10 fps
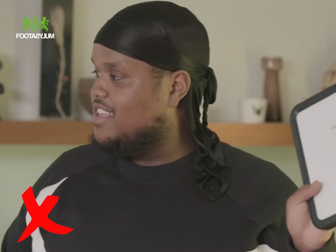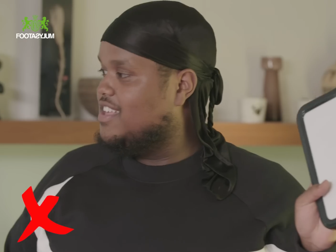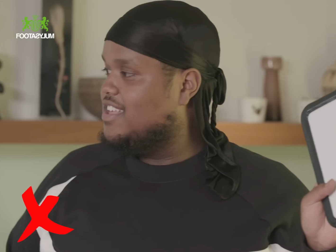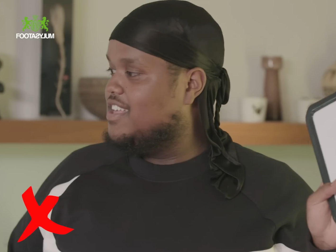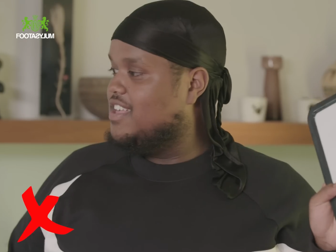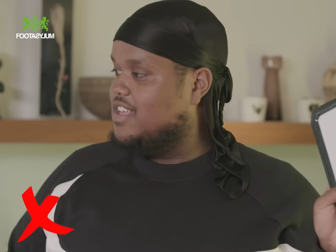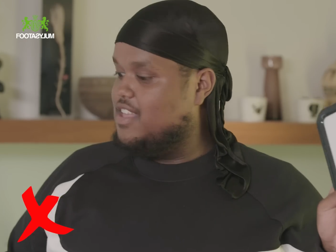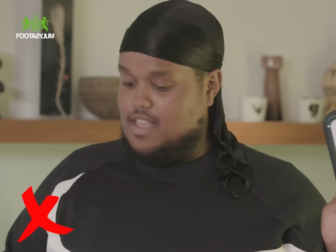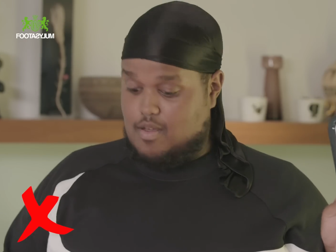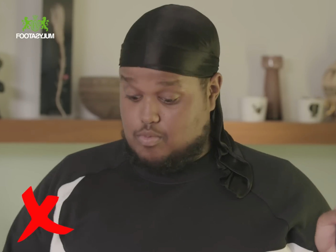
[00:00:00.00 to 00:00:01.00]
got it
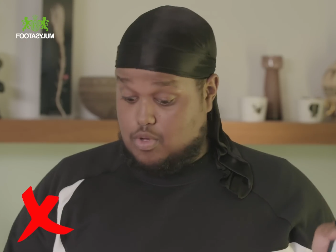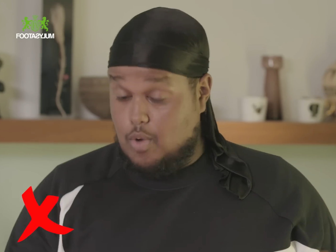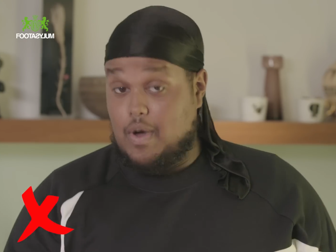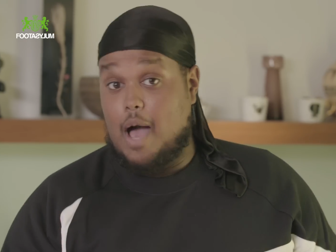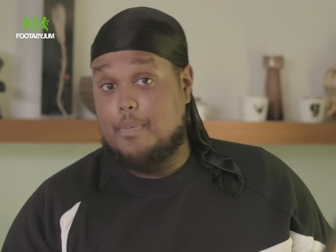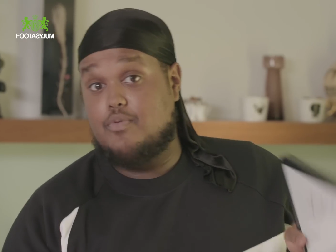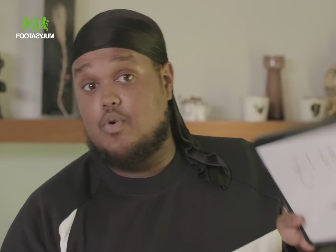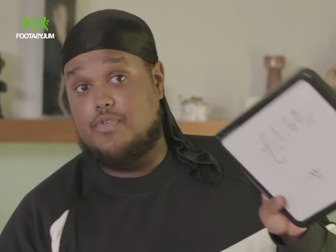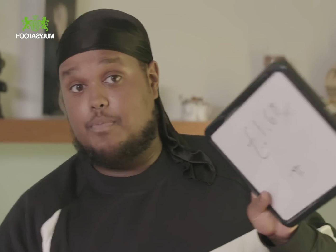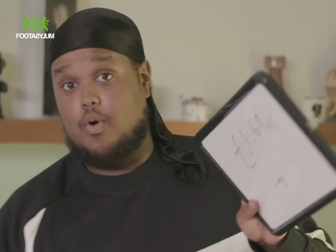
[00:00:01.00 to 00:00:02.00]
again. You know what? I'll be
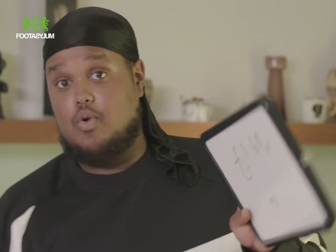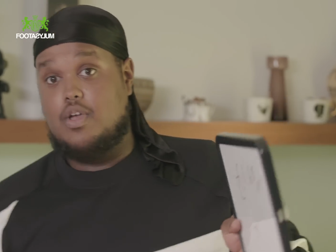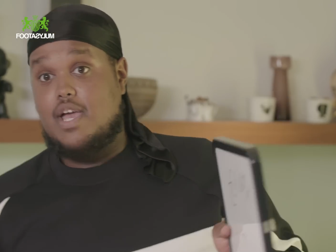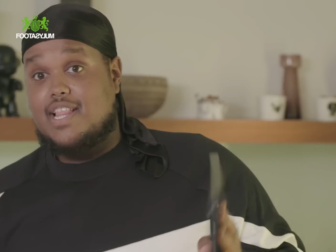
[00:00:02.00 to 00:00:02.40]
real with you, bro.